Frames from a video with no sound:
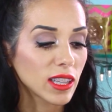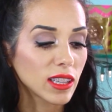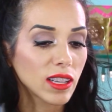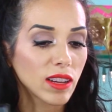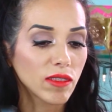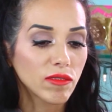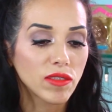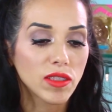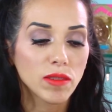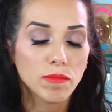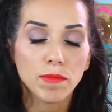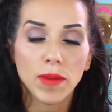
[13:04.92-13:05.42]

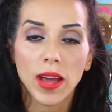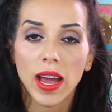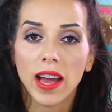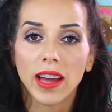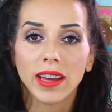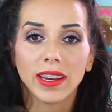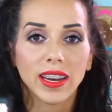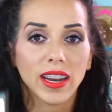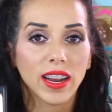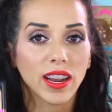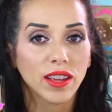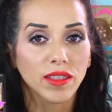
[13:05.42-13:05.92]
Love the
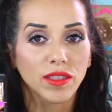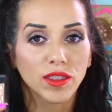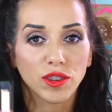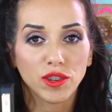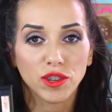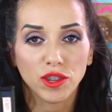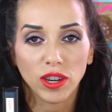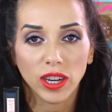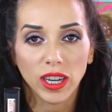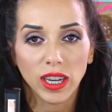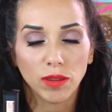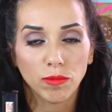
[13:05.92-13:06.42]
matte and the
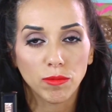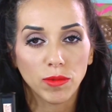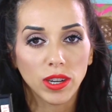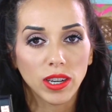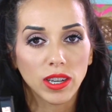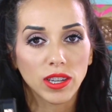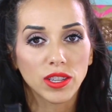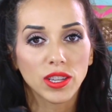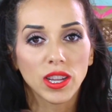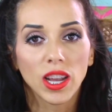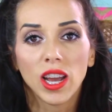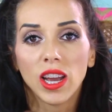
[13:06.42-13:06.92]
shiny
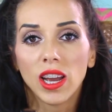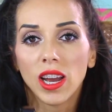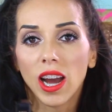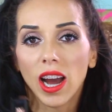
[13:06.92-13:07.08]
ones.